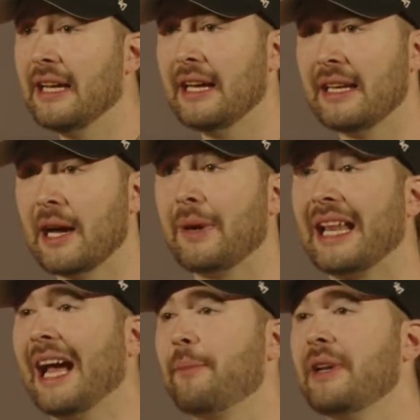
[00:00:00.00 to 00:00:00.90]
Now it
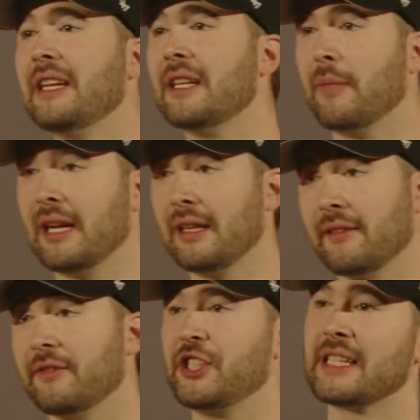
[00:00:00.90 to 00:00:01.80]
happened in the month of
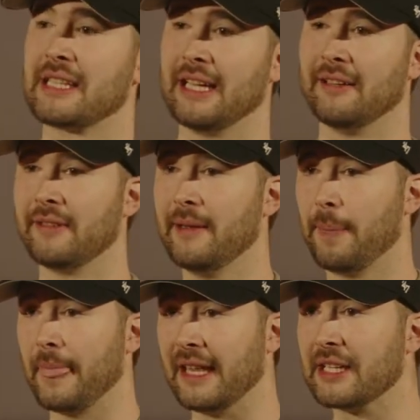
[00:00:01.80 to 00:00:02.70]
Chislev,
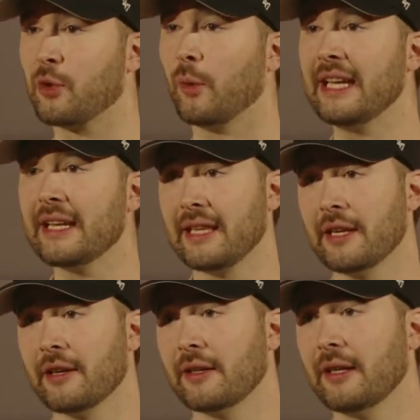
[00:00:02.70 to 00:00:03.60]
in the 20th
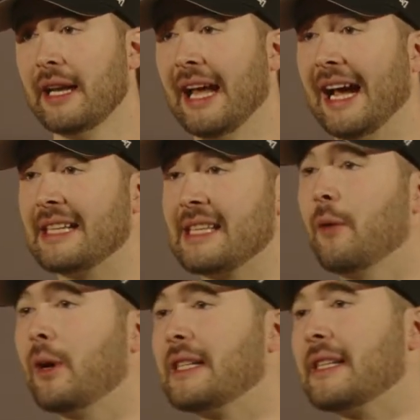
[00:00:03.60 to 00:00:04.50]
year, as I
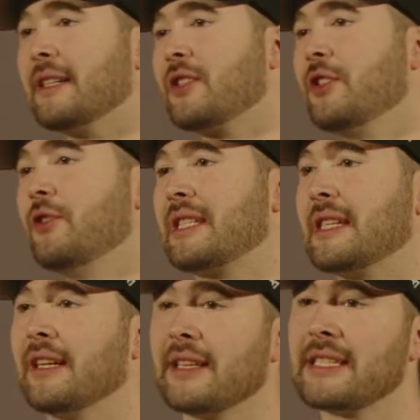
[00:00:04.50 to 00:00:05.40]
was in
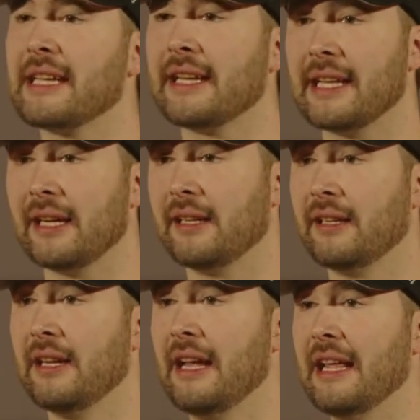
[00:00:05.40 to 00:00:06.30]
Susa, the citadel,
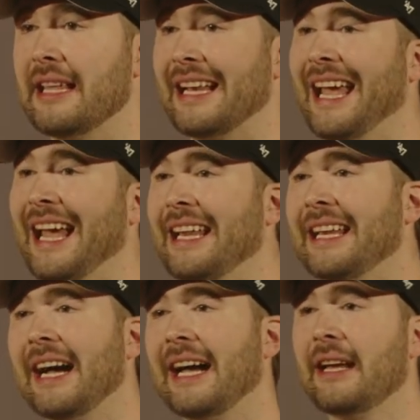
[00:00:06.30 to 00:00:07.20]
that
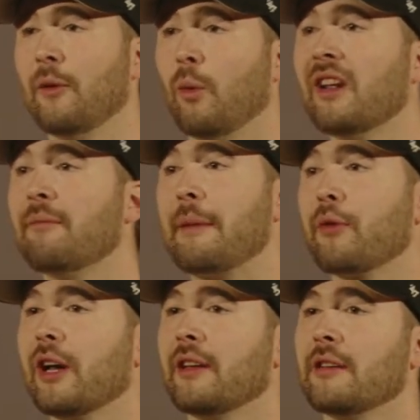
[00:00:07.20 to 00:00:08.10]
Hanani, one of my
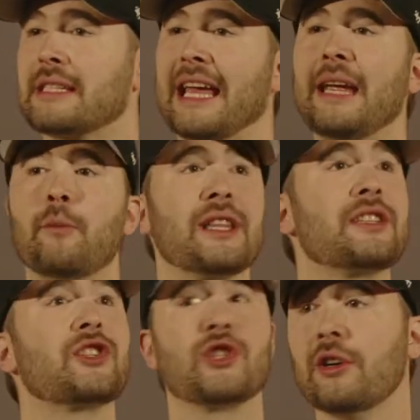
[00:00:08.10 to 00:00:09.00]
brothers, came with
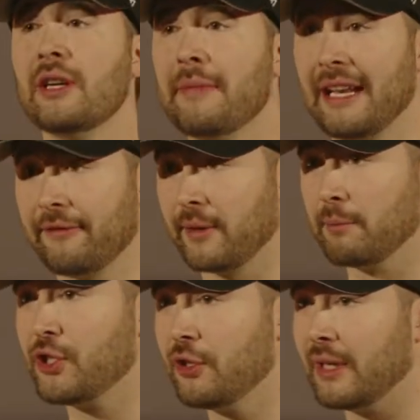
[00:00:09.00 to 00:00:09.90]
certain men from
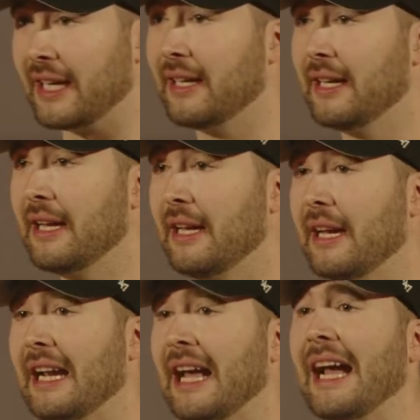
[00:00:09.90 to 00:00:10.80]
Judah,
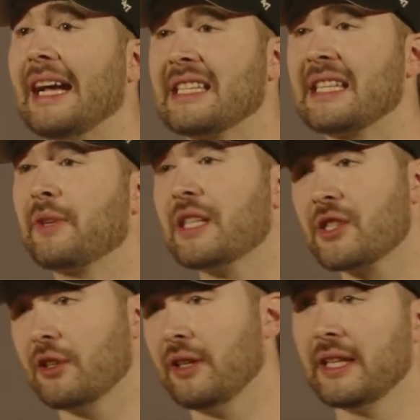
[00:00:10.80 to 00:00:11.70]
and I asked them
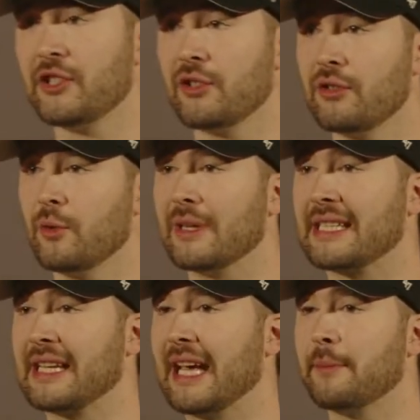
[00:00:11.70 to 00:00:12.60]
concerning the Jews who
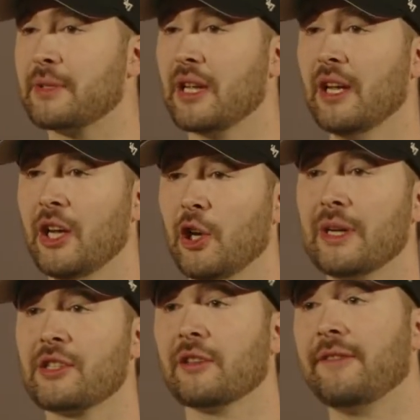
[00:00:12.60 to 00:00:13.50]
escaped, who had
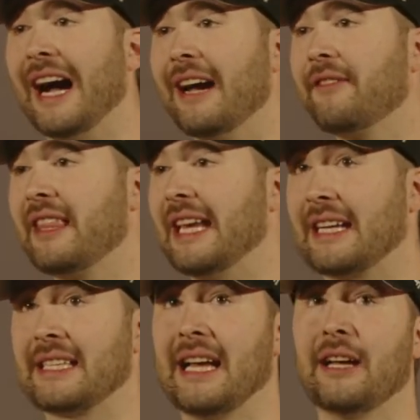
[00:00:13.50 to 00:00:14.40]
survived the exile."